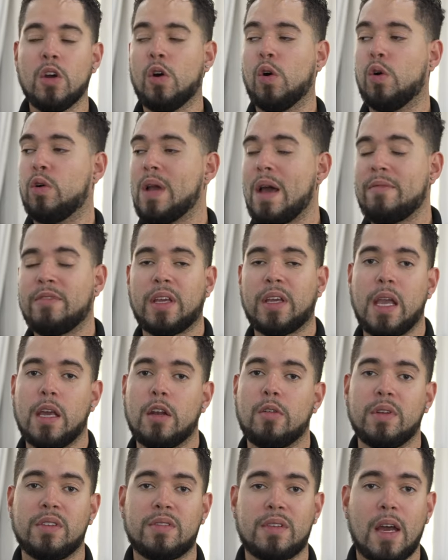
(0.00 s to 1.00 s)
or you have the
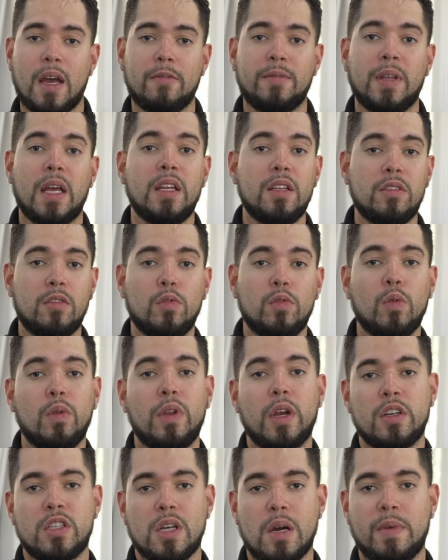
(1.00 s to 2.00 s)
catering staff that need to do
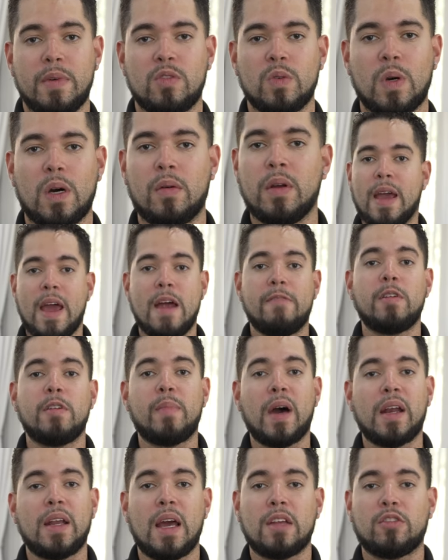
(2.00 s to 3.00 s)
their job as well.
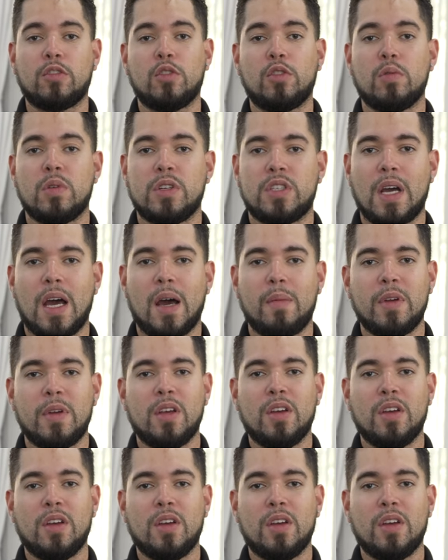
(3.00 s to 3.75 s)
Everybody has to do a job.